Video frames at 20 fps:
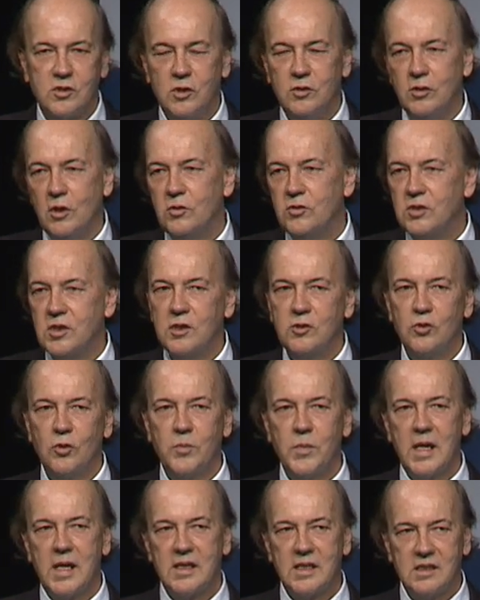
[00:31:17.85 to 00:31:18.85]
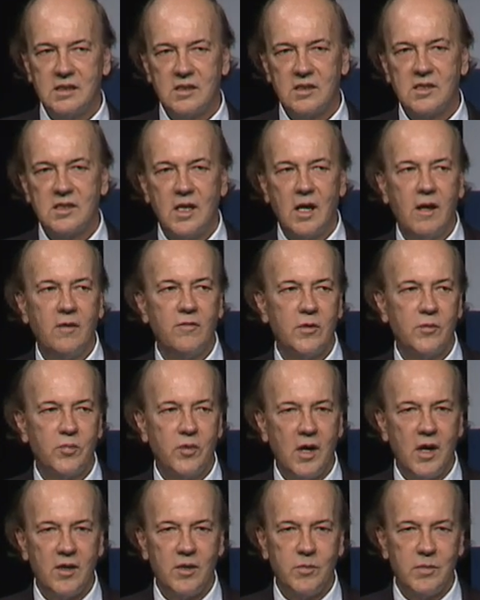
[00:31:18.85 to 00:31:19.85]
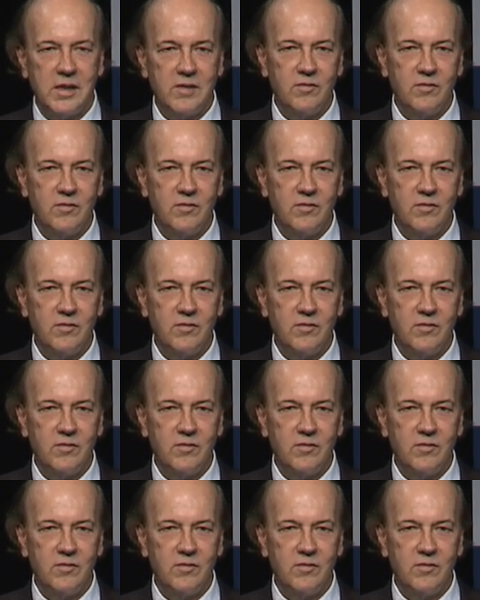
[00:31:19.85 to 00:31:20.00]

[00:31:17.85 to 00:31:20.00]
So no central bank can solve the problem,